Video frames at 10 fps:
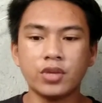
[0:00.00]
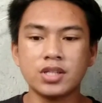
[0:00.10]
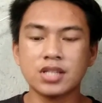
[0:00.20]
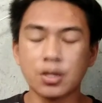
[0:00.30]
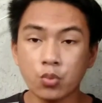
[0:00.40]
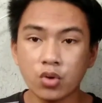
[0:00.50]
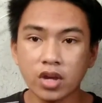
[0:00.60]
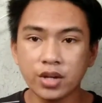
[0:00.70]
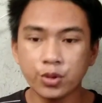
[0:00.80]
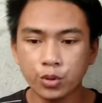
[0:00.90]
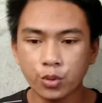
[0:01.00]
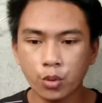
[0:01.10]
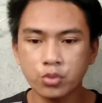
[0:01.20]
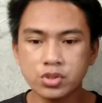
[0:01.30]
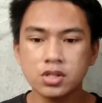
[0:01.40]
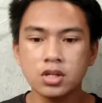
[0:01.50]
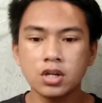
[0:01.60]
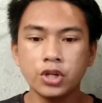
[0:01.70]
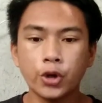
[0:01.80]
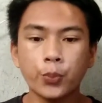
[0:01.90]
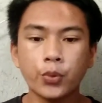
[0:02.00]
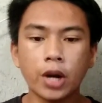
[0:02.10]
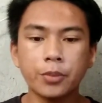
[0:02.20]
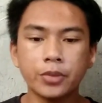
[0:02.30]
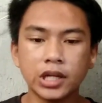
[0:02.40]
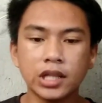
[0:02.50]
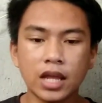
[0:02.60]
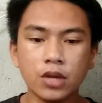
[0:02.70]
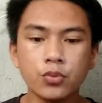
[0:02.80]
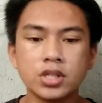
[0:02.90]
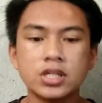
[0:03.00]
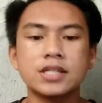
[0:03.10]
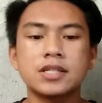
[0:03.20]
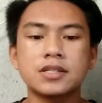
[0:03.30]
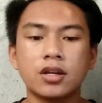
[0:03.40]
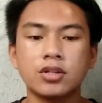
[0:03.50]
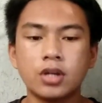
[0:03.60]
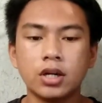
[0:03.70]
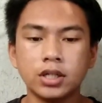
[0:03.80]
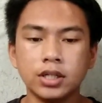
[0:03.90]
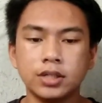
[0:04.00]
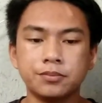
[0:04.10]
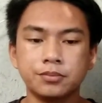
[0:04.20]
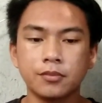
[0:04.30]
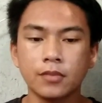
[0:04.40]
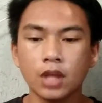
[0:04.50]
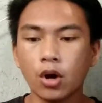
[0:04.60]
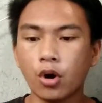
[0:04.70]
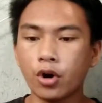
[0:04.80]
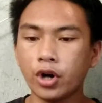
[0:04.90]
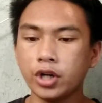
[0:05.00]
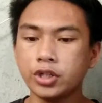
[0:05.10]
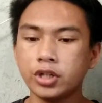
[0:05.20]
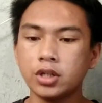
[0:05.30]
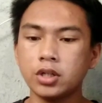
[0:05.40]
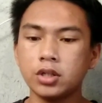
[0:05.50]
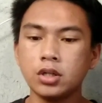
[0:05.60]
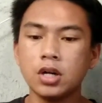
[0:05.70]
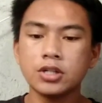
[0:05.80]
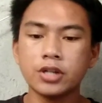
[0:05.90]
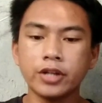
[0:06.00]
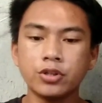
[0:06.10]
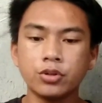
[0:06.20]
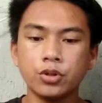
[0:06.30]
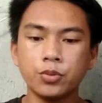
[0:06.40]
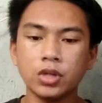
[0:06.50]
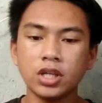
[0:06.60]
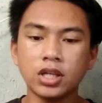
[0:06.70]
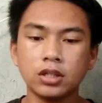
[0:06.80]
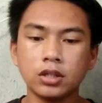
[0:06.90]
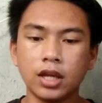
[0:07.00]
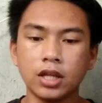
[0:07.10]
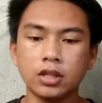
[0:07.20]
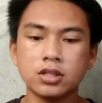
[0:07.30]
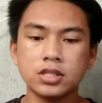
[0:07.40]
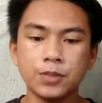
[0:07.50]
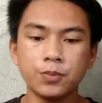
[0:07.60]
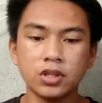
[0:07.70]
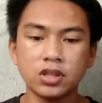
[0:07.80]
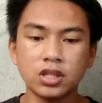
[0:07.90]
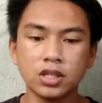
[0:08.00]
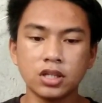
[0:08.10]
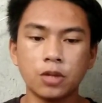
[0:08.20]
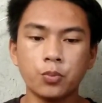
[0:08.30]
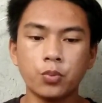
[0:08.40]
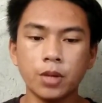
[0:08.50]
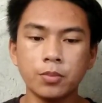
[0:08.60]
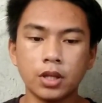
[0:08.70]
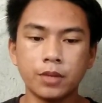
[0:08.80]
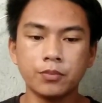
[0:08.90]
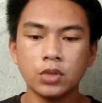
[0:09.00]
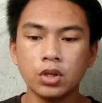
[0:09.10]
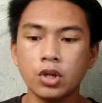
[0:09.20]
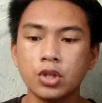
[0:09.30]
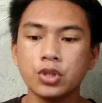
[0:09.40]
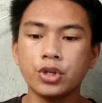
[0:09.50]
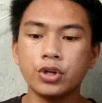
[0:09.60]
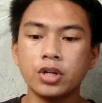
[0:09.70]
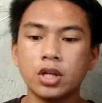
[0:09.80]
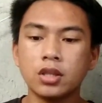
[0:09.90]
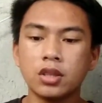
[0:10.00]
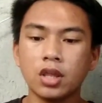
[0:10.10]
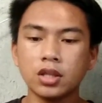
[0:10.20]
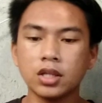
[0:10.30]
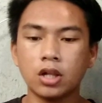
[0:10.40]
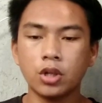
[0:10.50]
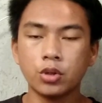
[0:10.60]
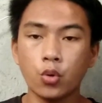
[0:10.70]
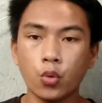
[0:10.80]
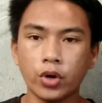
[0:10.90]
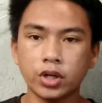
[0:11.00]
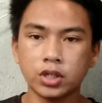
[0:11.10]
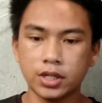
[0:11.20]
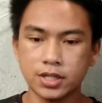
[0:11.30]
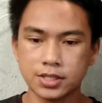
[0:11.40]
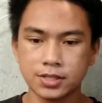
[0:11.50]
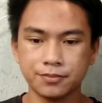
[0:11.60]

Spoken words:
with someone who knows your primary language as a secondary, or you're trying to communicate a deeply technical problem to your non-technical co-workers.